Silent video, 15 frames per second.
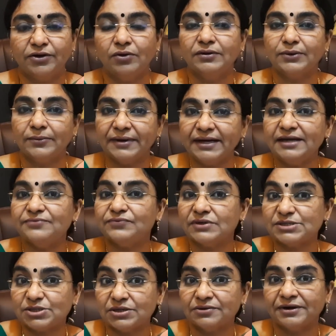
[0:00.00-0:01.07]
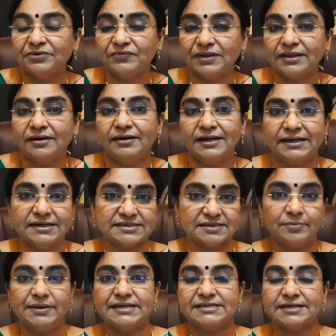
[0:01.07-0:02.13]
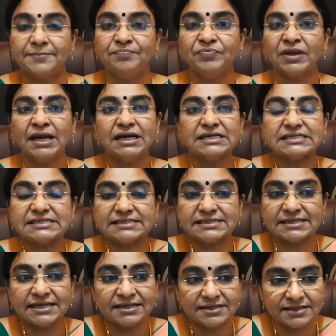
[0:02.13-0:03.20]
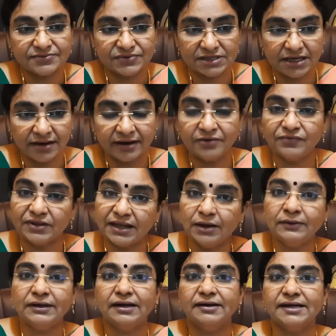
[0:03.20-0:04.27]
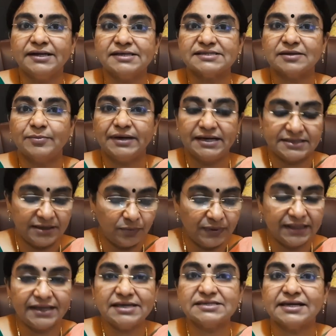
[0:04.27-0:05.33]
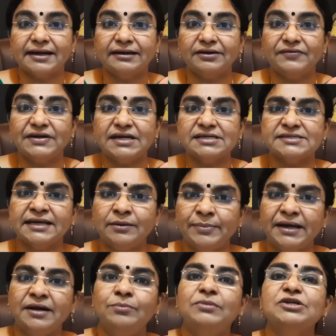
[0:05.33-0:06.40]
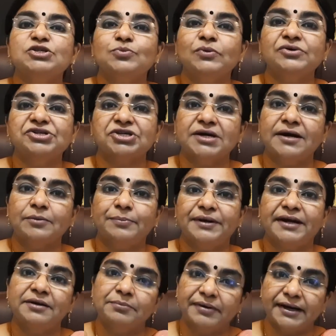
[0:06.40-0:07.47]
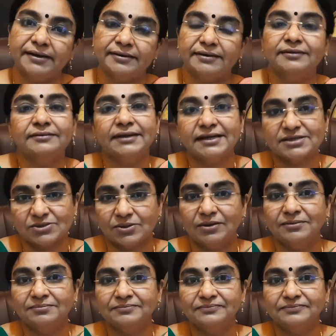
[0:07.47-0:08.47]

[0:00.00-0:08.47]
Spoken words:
not only for children with learning disability. Children without learning disability, with these activities, they become much more sharper and brighter. That's all.